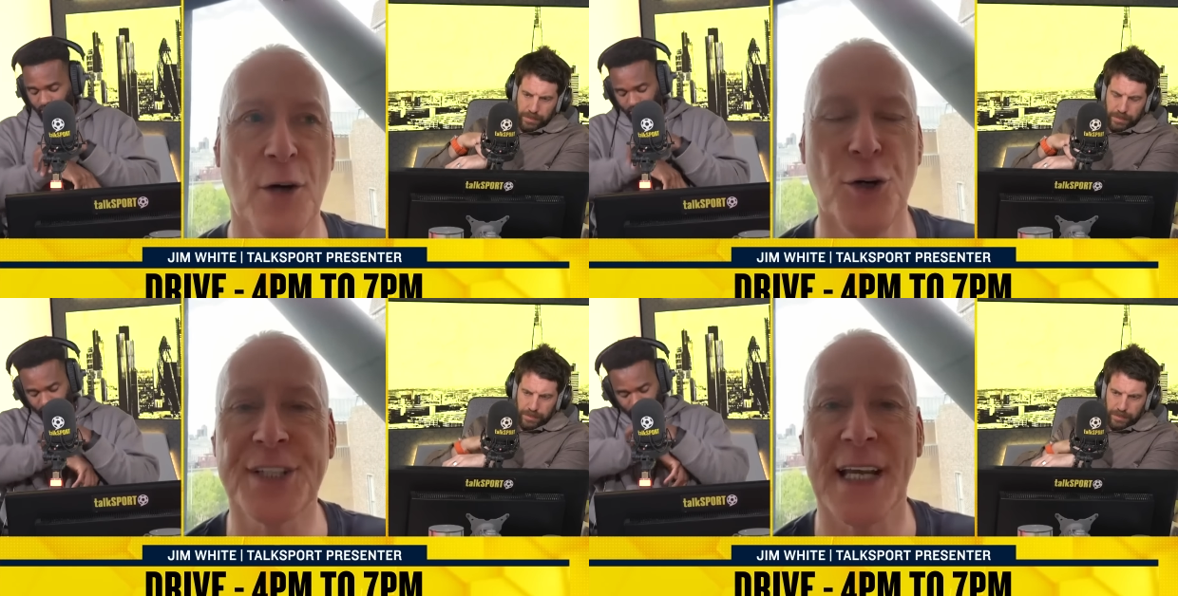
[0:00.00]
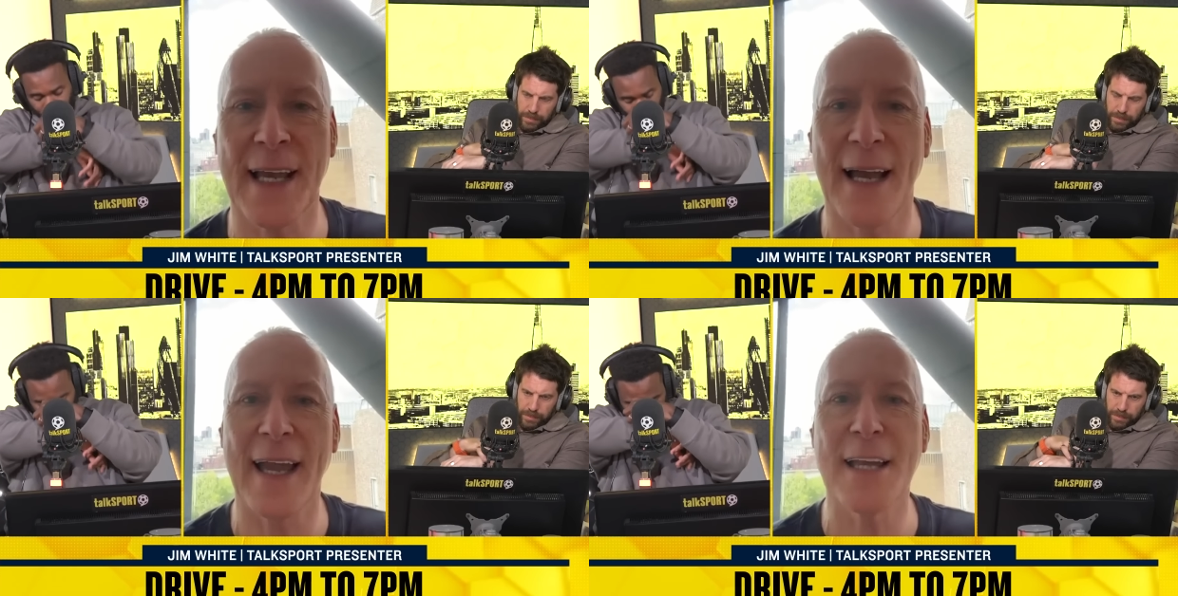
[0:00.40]

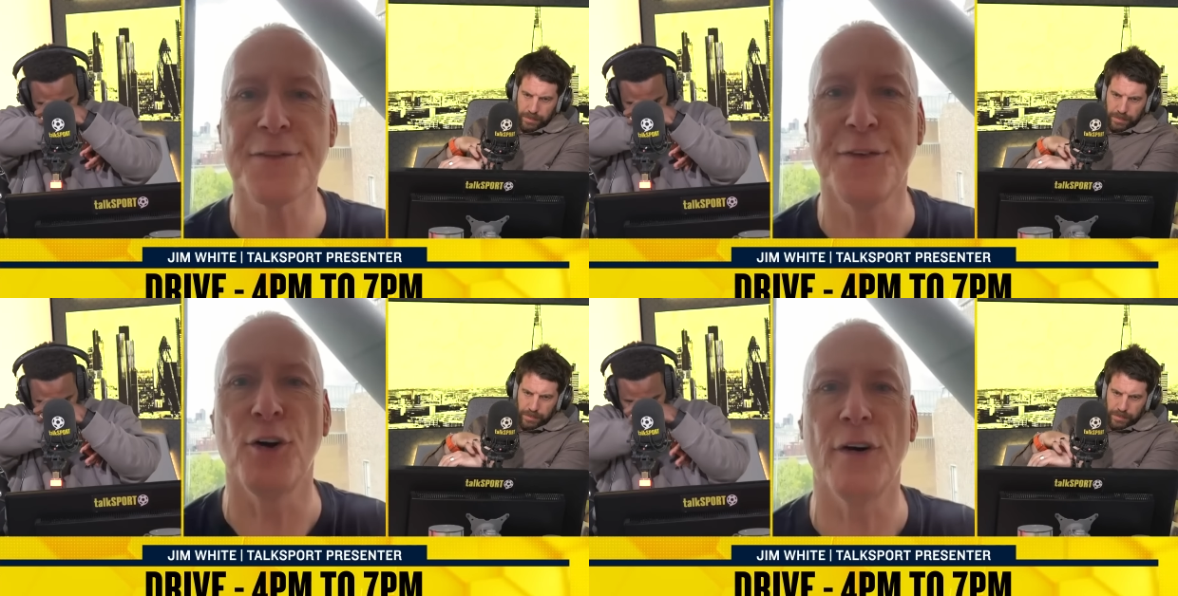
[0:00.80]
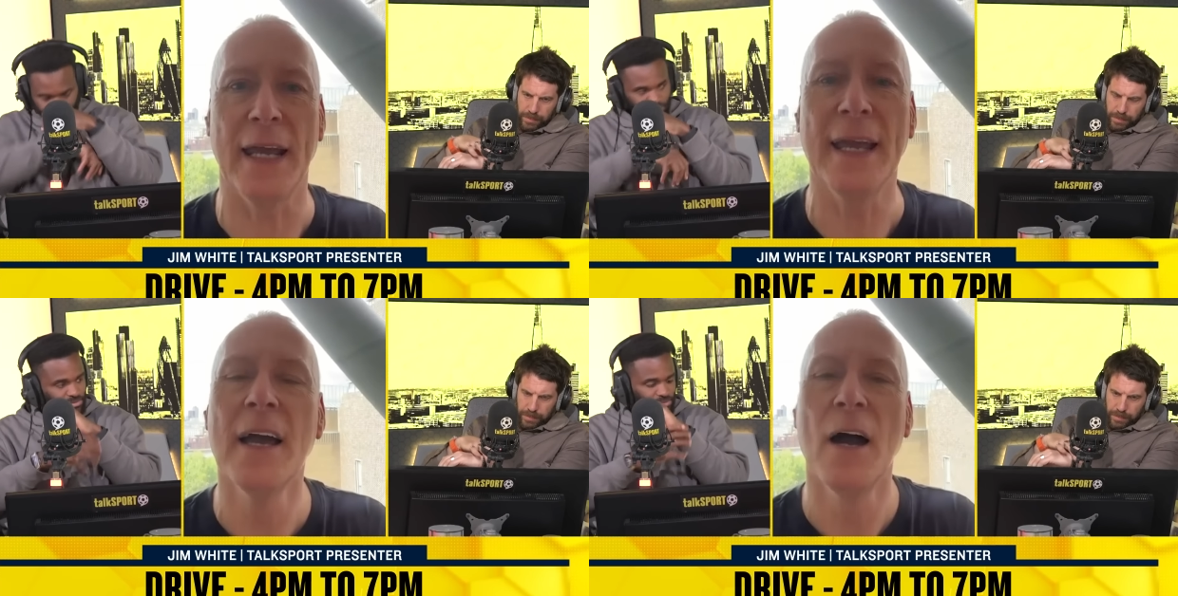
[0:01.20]
Speaker 1: Usyk against
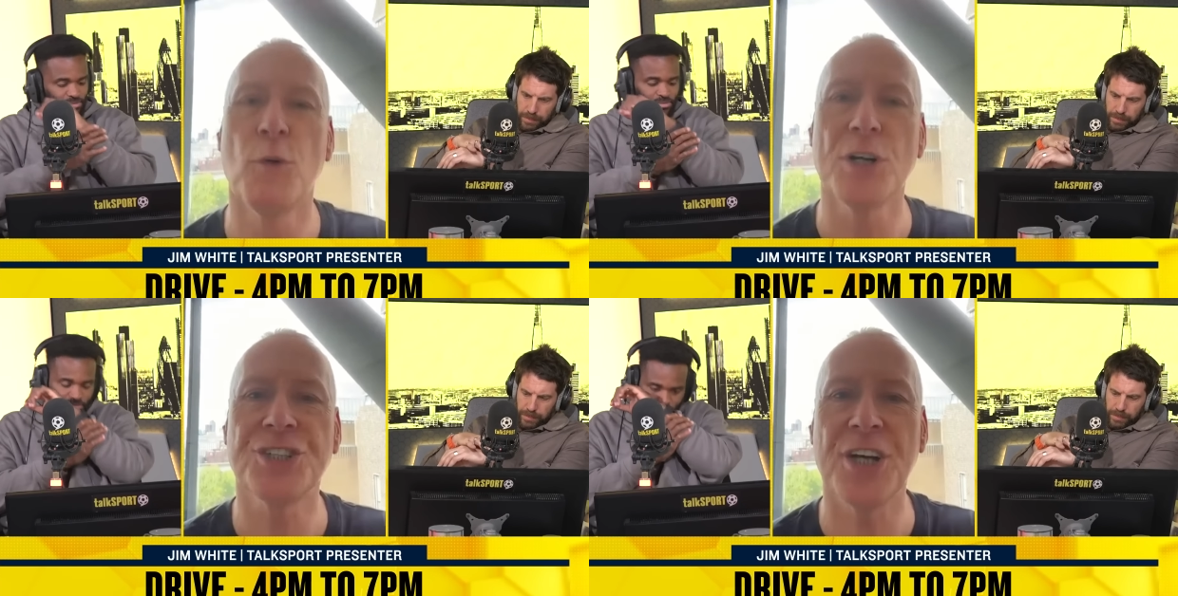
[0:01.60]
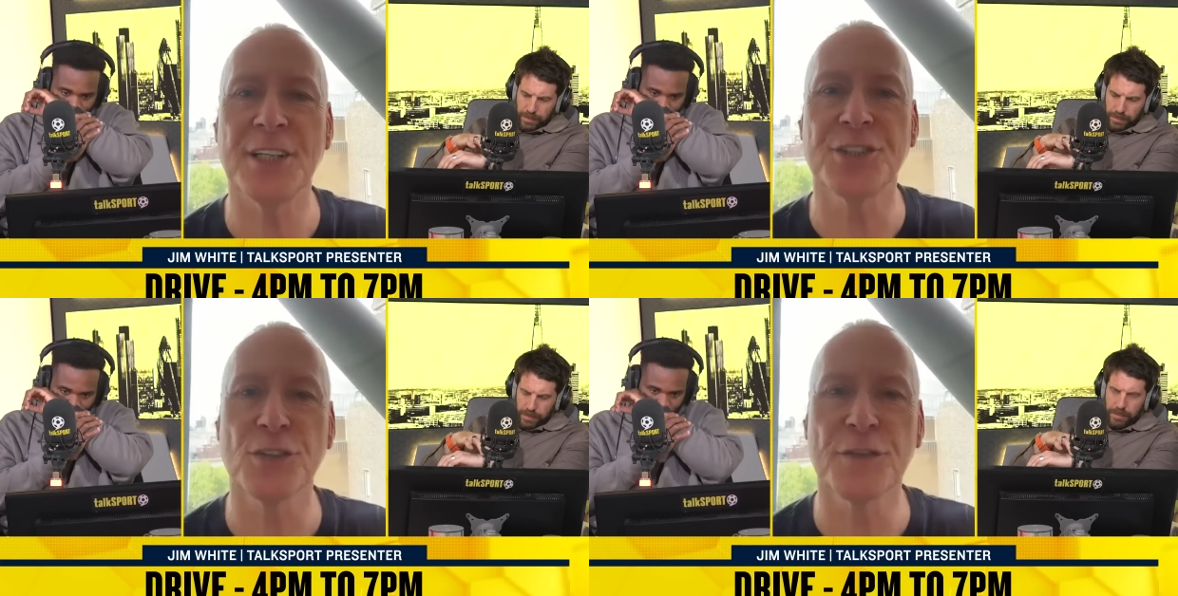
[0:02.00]
Fury was
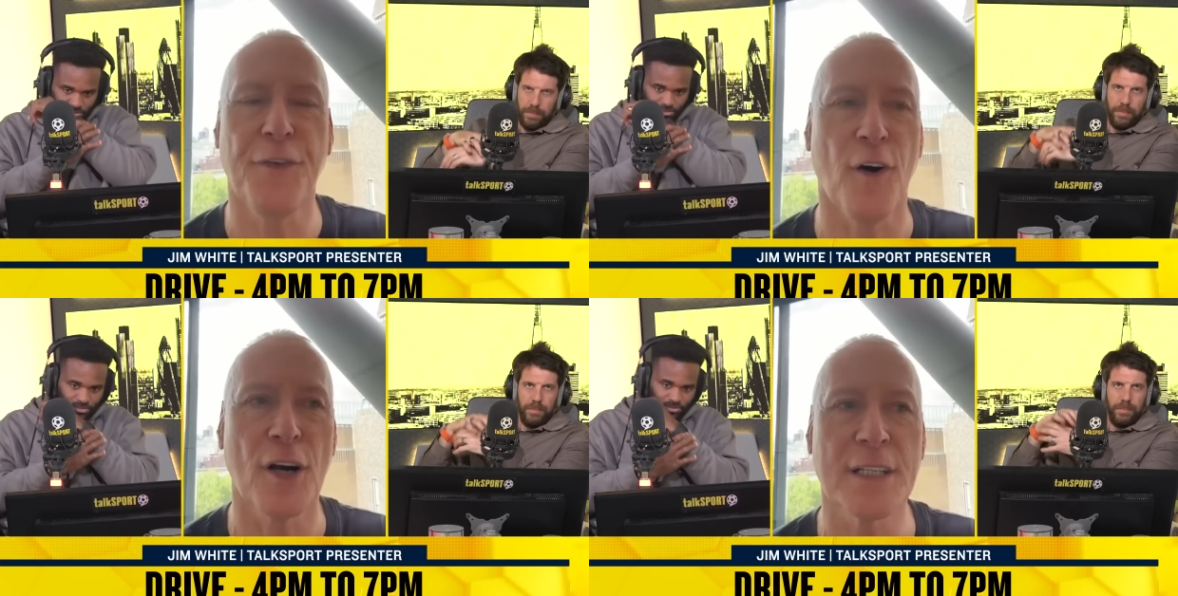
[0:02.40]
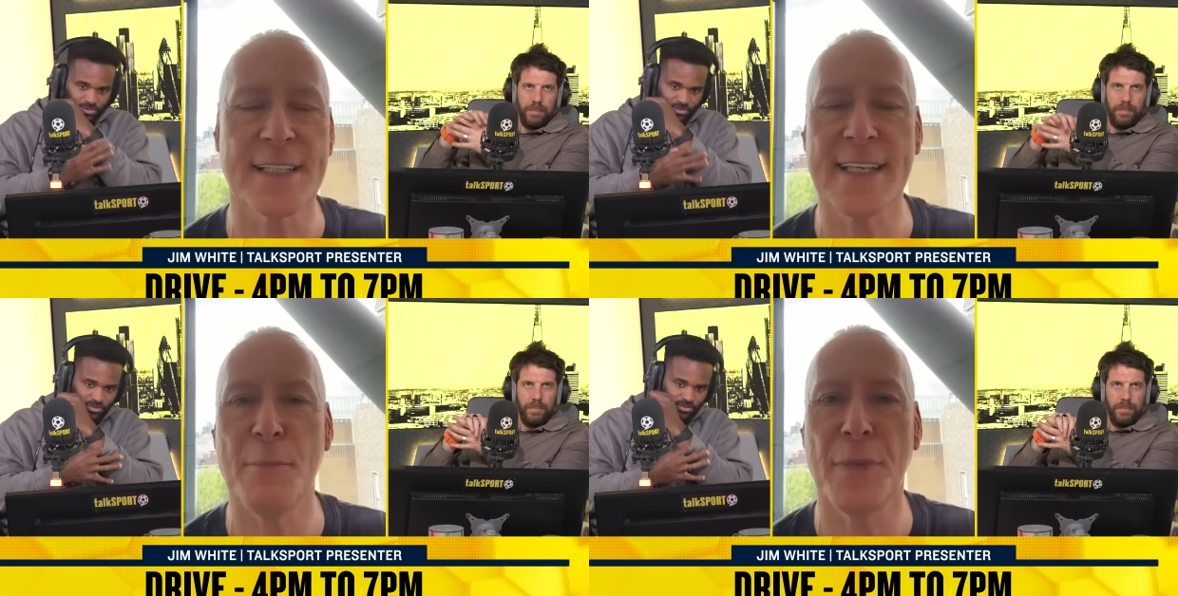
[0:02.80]
scheduled for
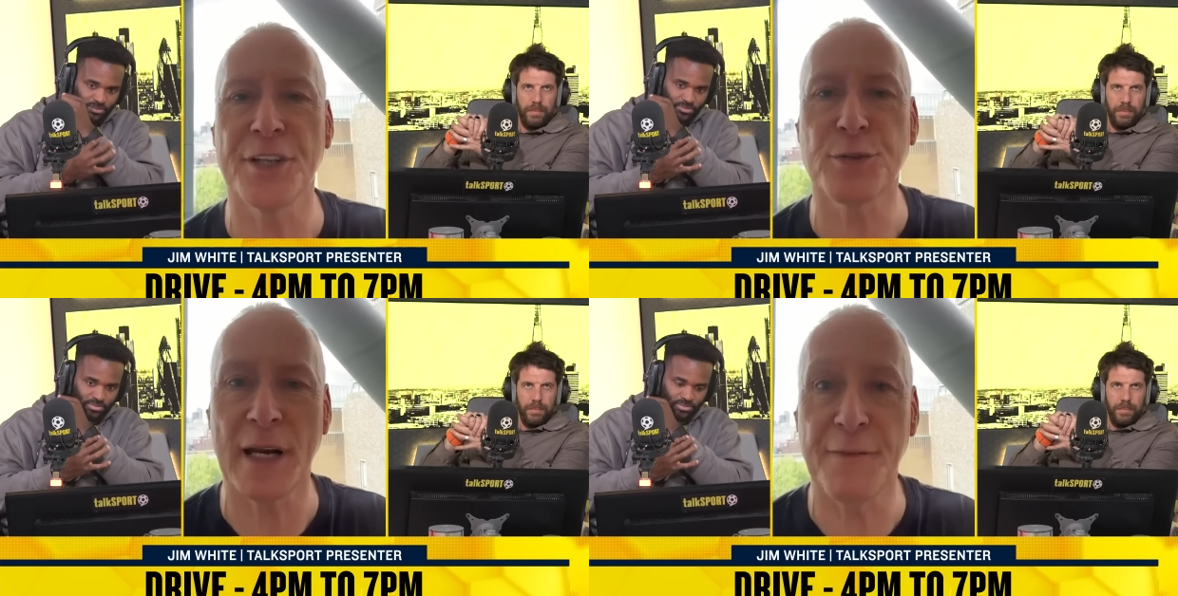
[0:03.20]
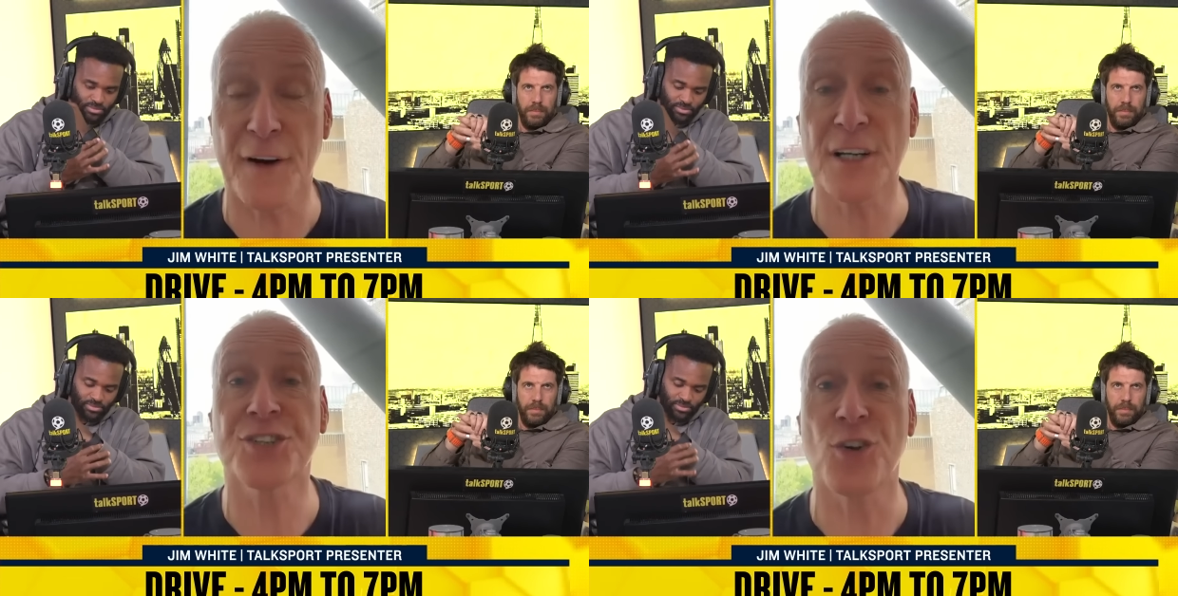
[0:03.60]
December the
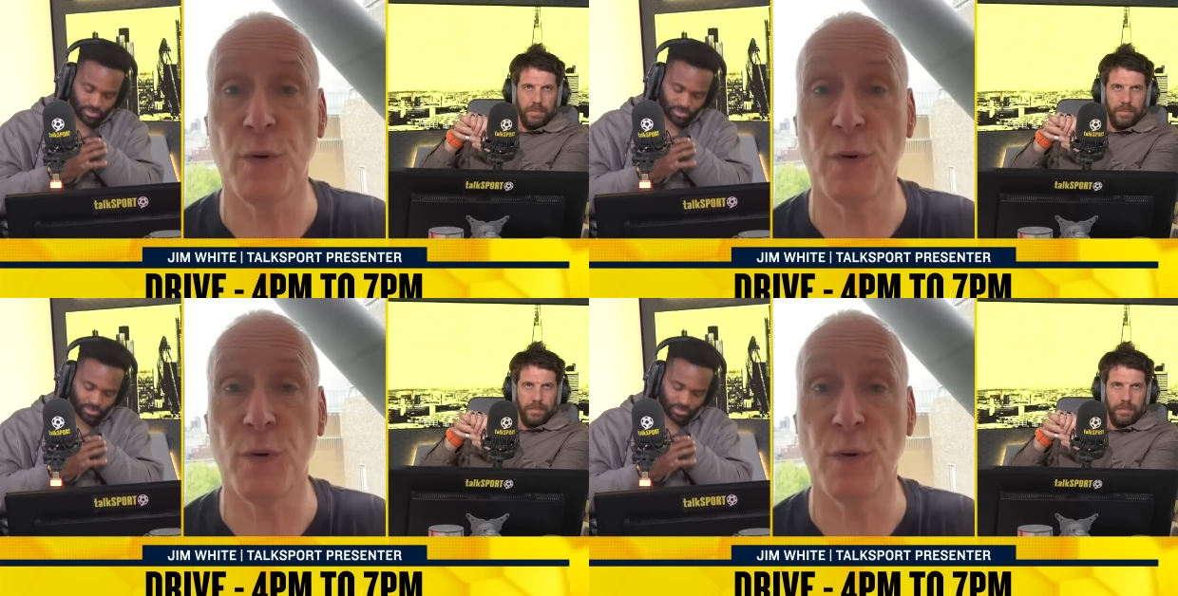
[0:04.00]
21st. So